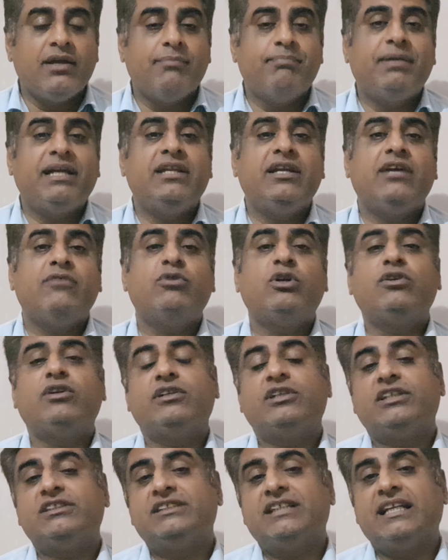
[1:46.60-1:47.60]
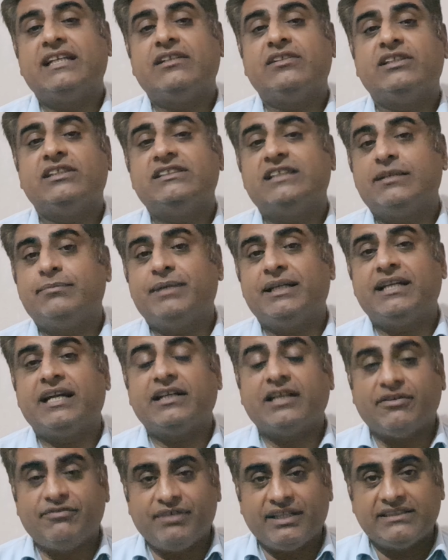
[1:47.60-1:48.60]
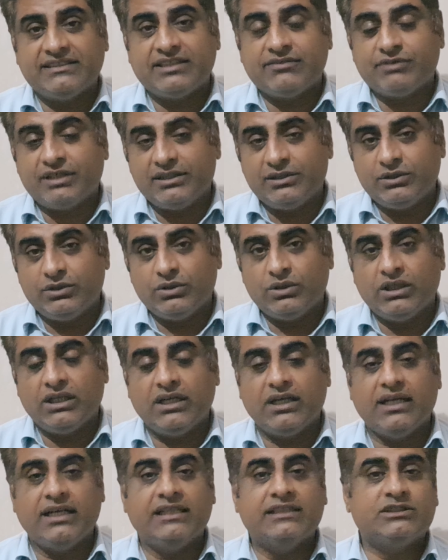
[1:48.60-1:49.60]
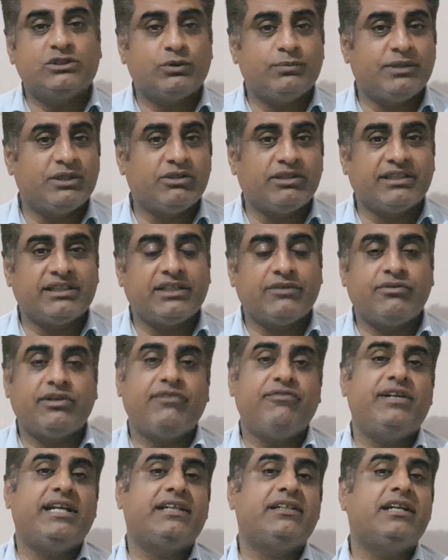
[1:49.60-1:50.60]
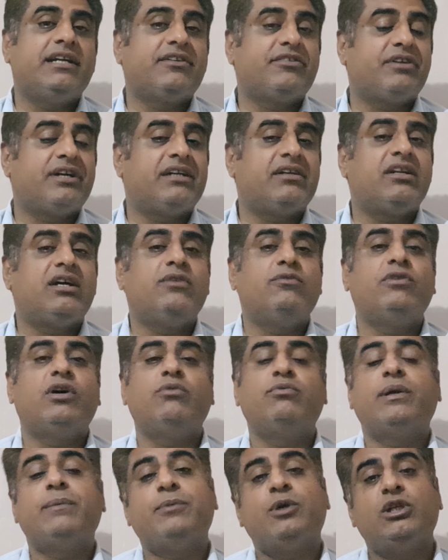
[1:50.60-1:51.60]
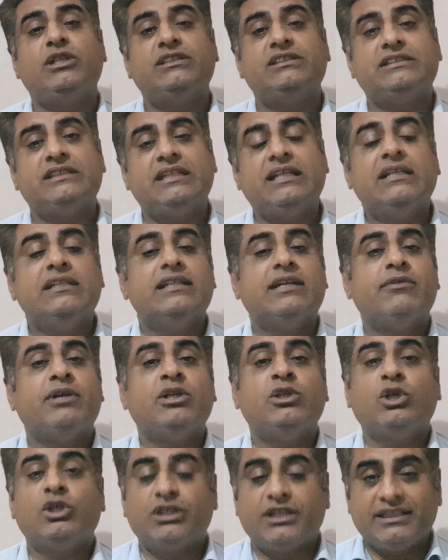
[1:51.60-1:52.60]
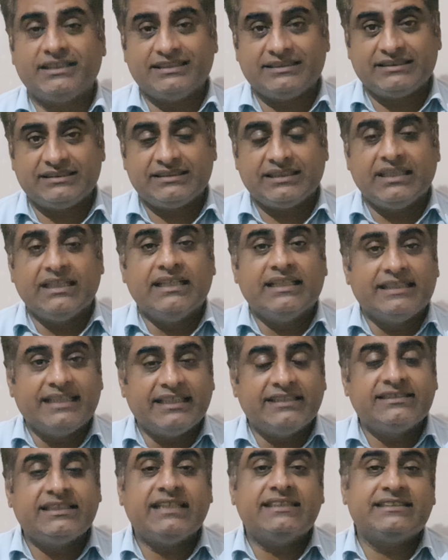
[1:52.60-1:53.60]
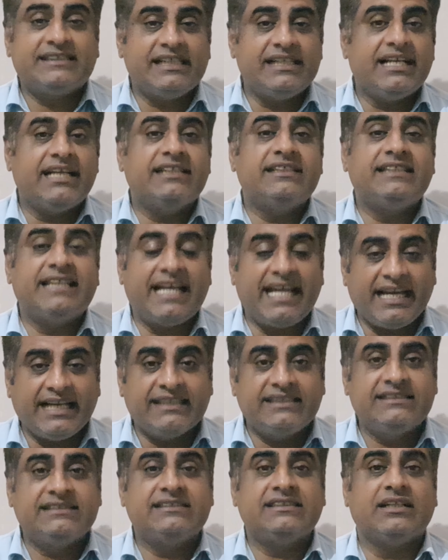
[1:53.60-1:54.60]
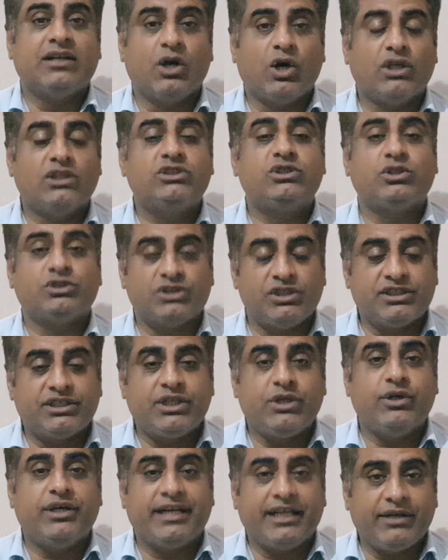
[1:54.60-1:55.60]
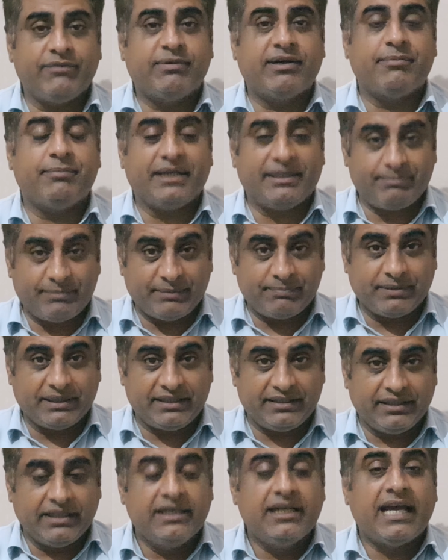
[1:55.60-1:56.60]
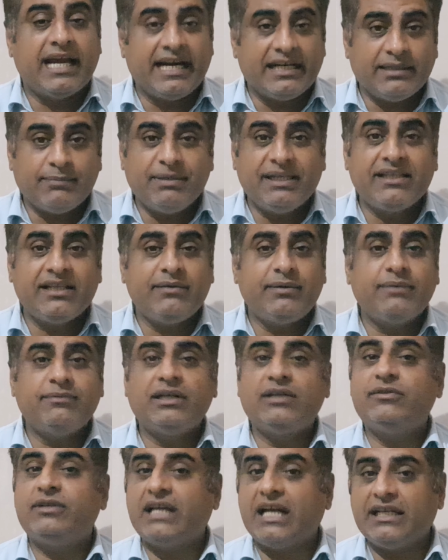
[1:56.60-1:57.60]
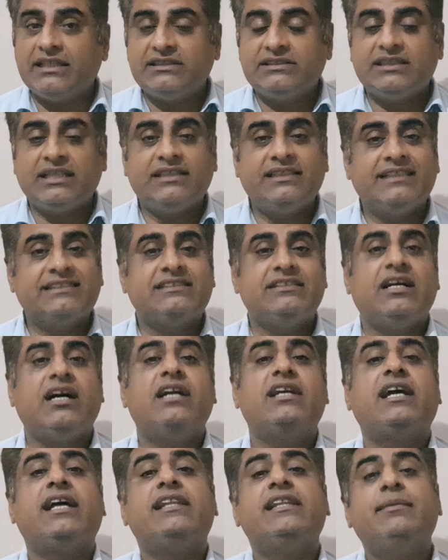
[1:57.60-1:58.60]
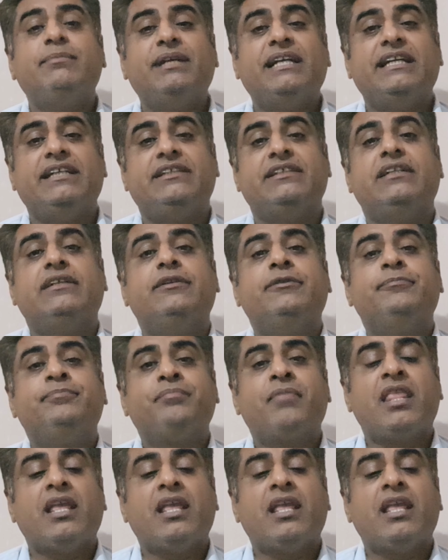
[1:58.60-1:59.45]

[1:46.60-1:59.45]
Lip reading: Many voters take these statements at face value, assuming they reflect current law or policy, but the truth is, there is still a tax on Social Security for many people, and the bill that was passed does not eliminate it.